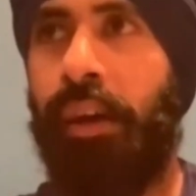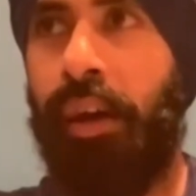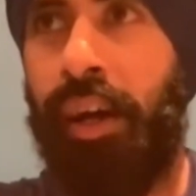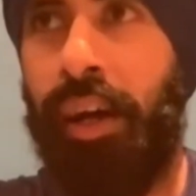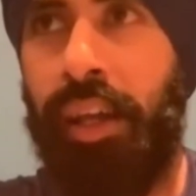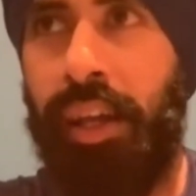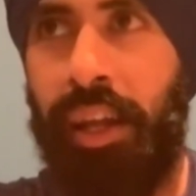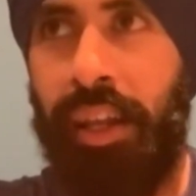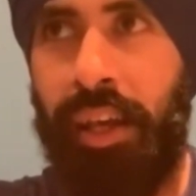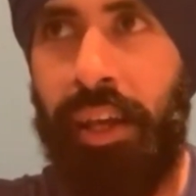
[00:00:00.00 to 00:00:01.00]

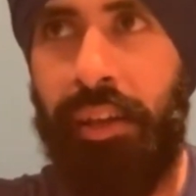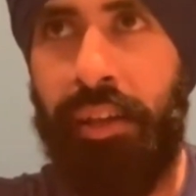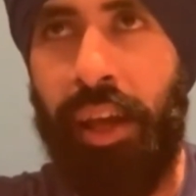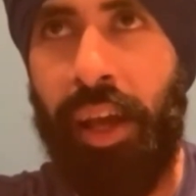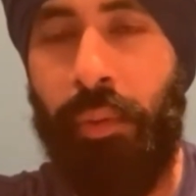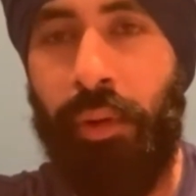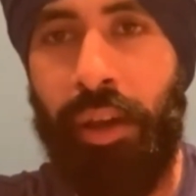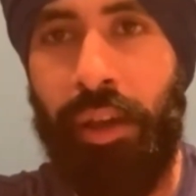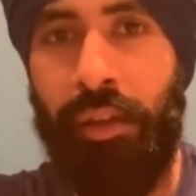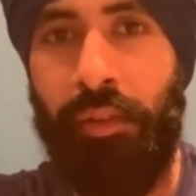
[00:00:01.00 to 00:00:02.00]
learned how
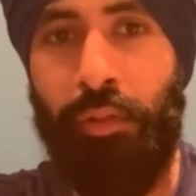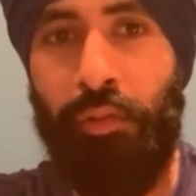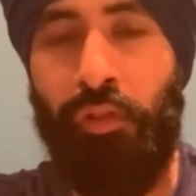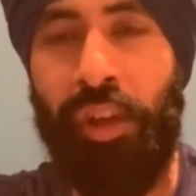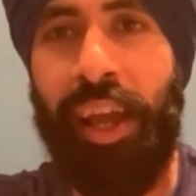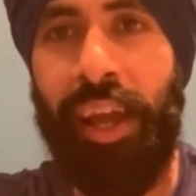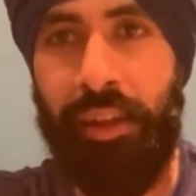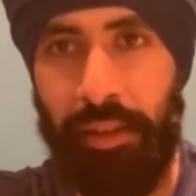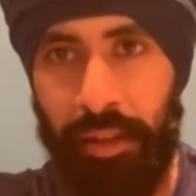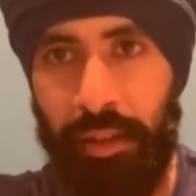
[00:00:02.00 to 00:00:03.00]
I
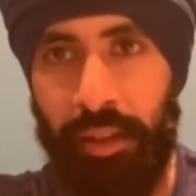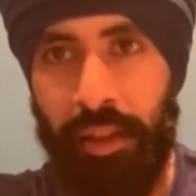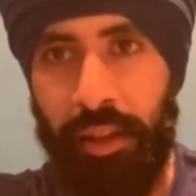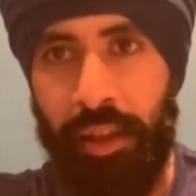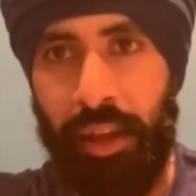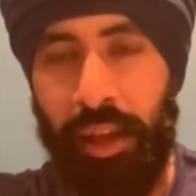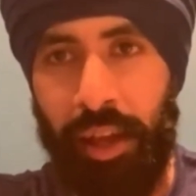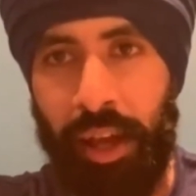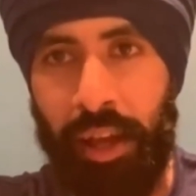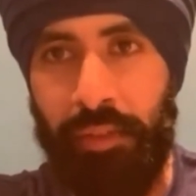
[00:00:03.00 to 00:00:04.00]
react
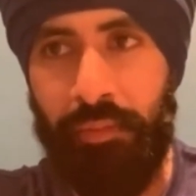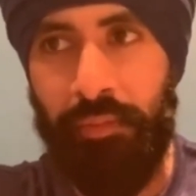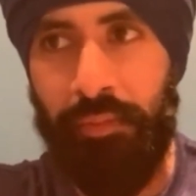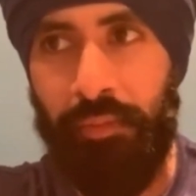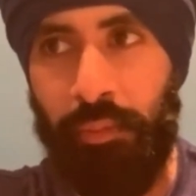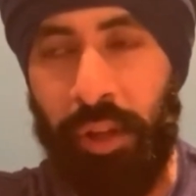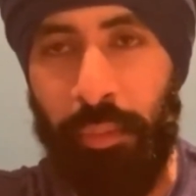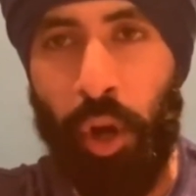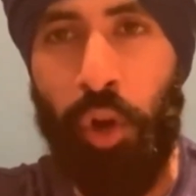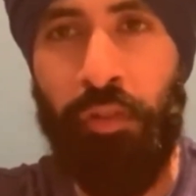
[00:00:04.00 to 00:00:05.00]
when
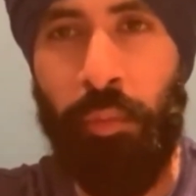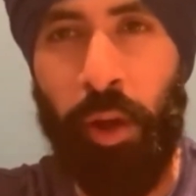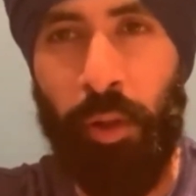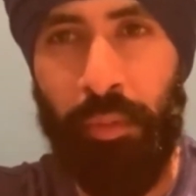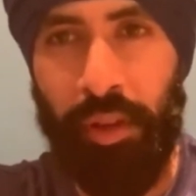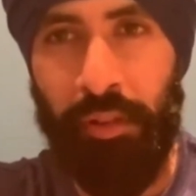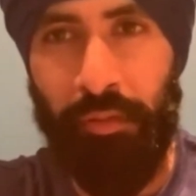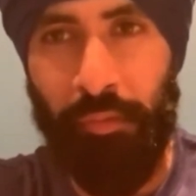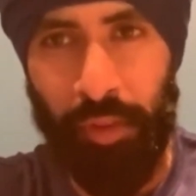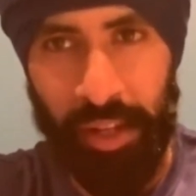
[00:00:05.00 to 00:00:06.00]
I'm overwhelmed and
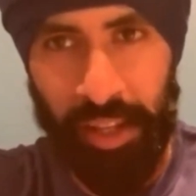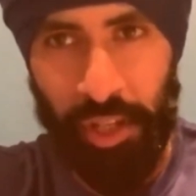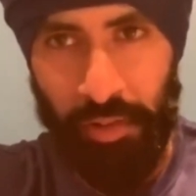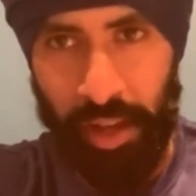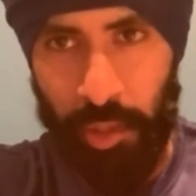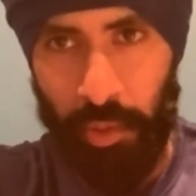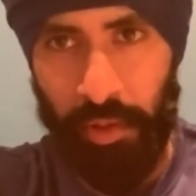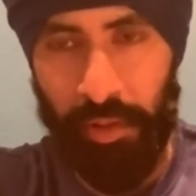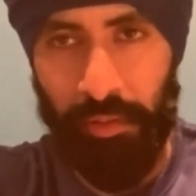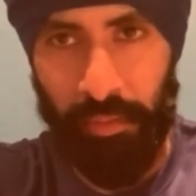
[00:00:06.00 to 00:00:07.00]
really stressed, which
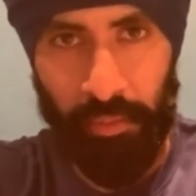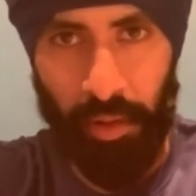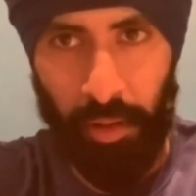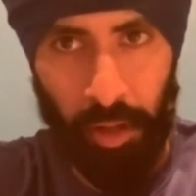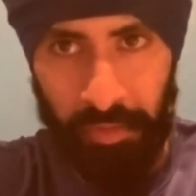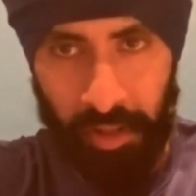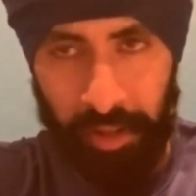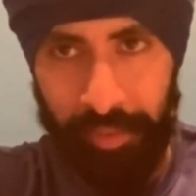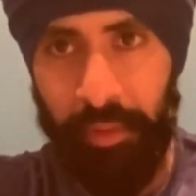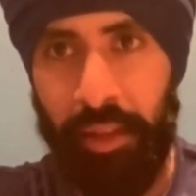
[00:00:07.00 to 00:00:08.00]
is a lot of the
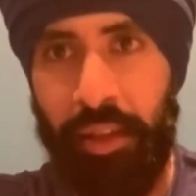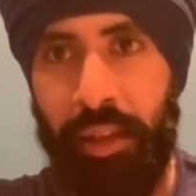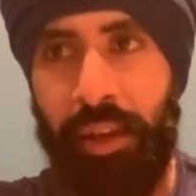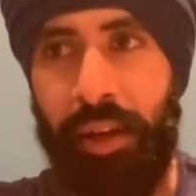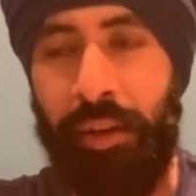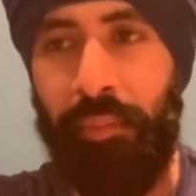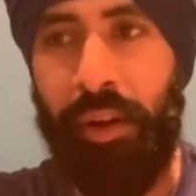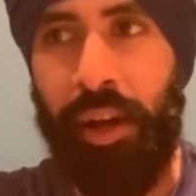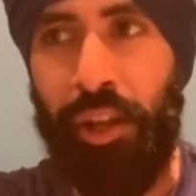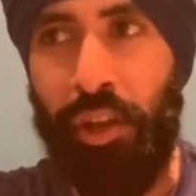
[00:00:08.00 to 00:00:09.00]
time.
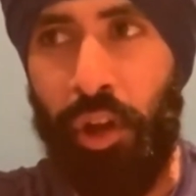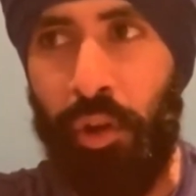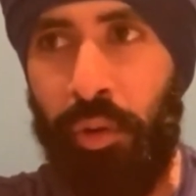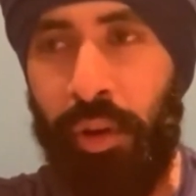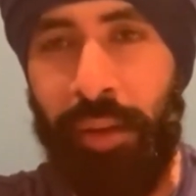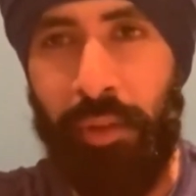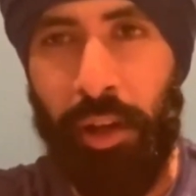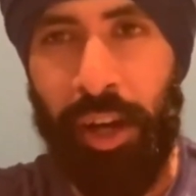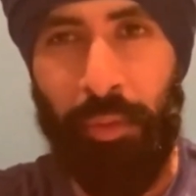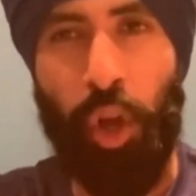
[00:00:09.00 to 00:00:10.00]
I know I'm
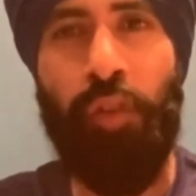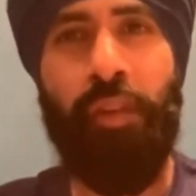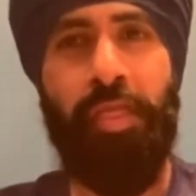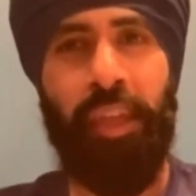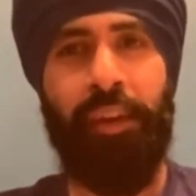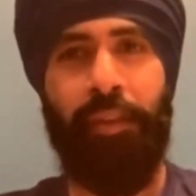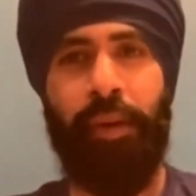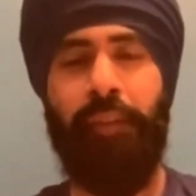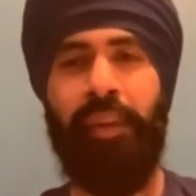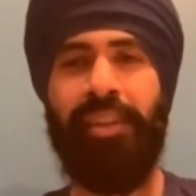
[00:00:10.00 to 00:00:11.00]
an overthinker
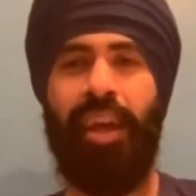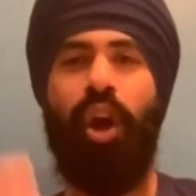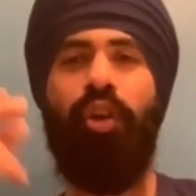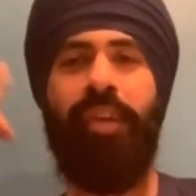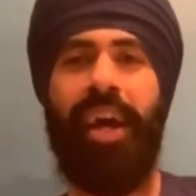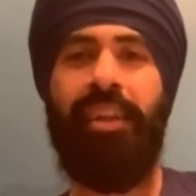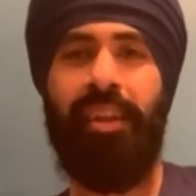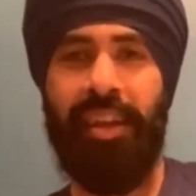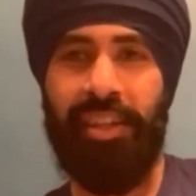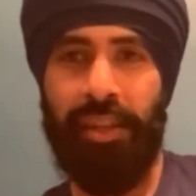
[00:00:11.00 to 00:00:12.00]
about things. I
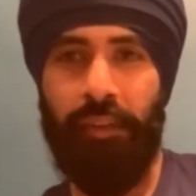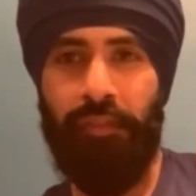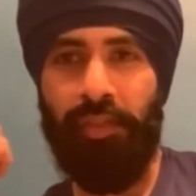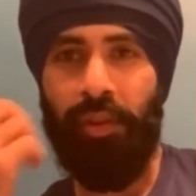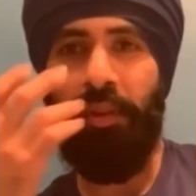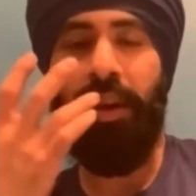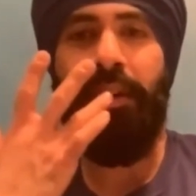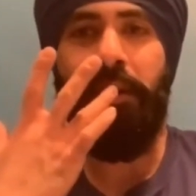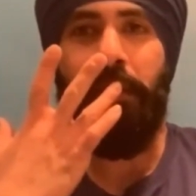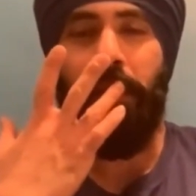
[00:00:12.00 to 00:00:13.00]
overanalyze stuff. So
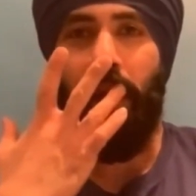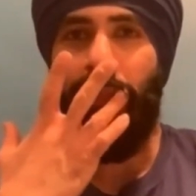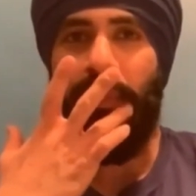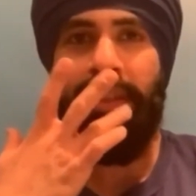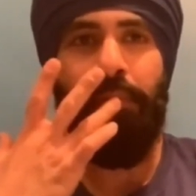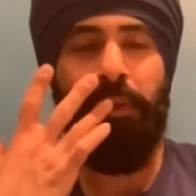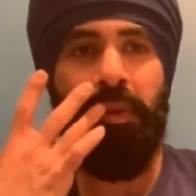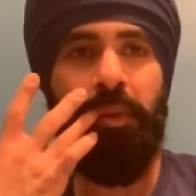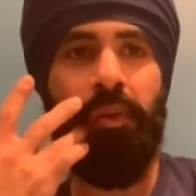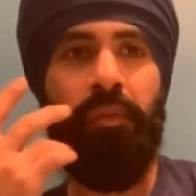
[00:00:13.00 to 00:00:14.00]
and I'm someone who